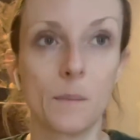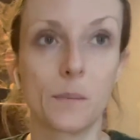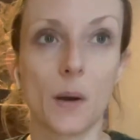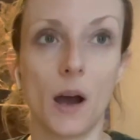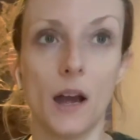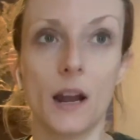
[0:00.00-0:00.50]

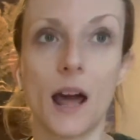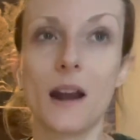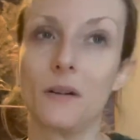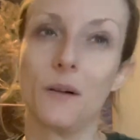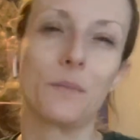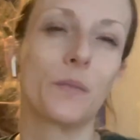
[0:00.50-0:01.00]
but I
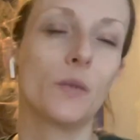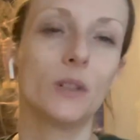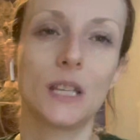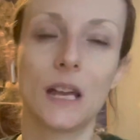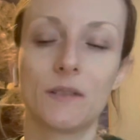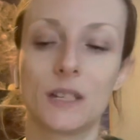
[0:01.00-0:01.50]
don't know. We'll
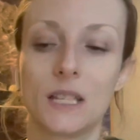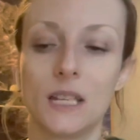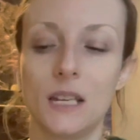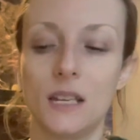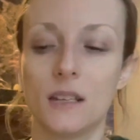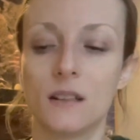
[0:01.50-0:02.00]
just have to
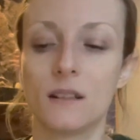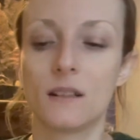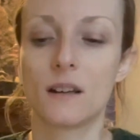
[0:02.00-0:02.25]
see.